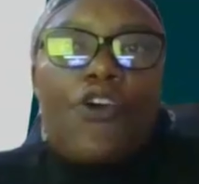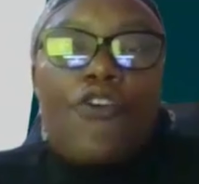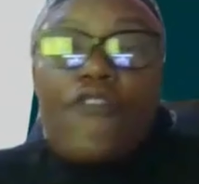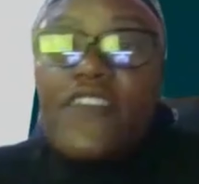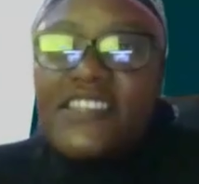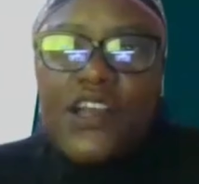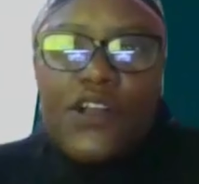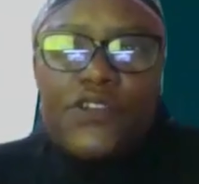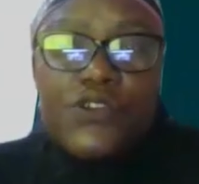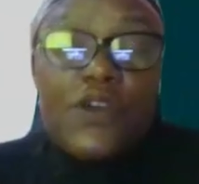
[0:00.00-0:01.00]
over
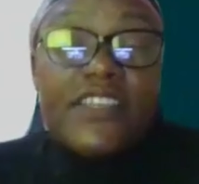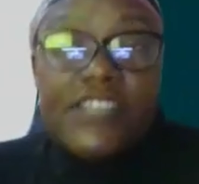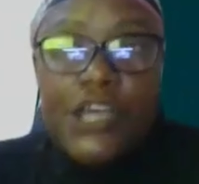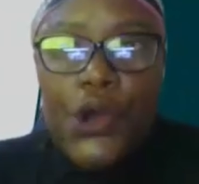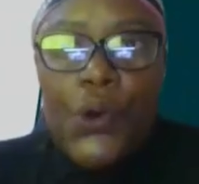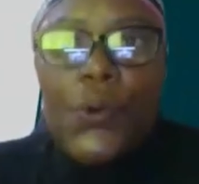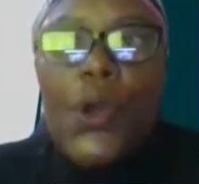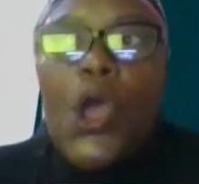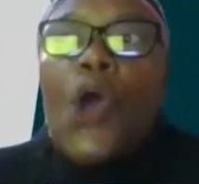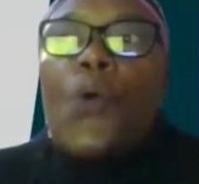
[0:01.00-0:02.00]
12 years ago,
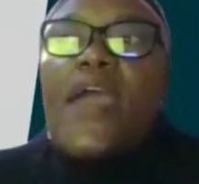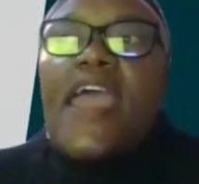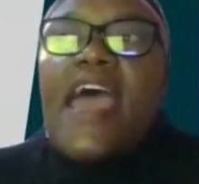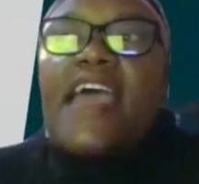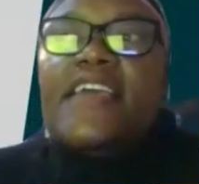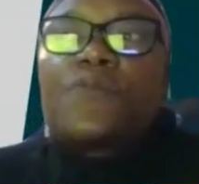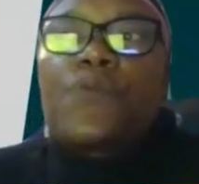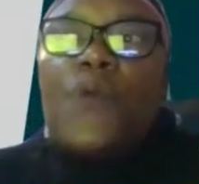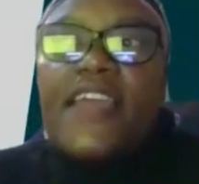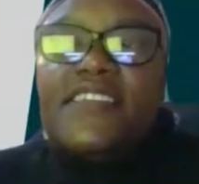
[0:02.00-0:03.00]
where I
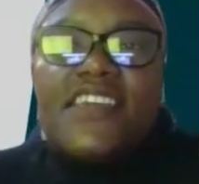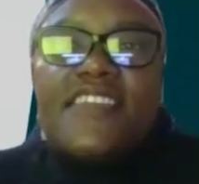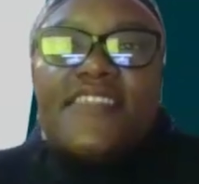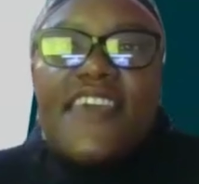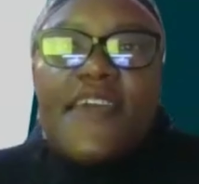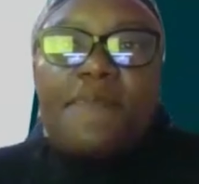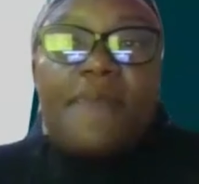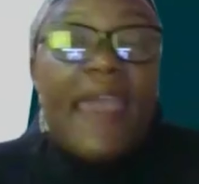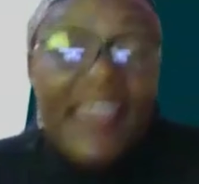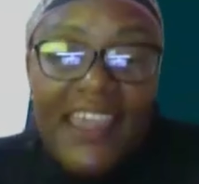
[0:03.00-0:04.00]
worked in the
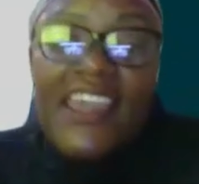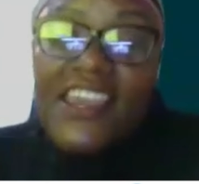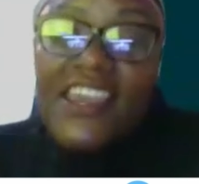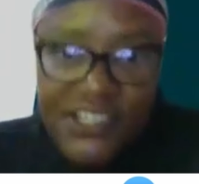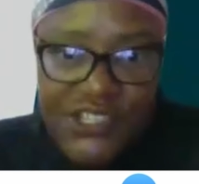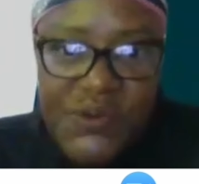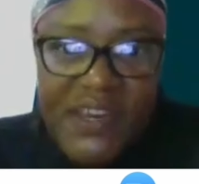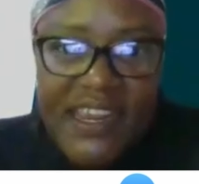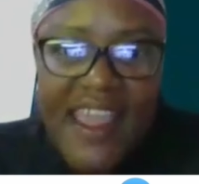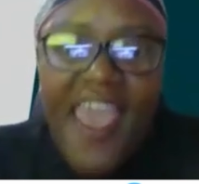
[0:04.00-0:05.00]
banking
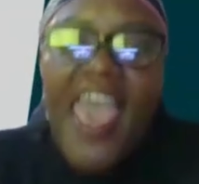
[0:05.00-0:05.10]
industry.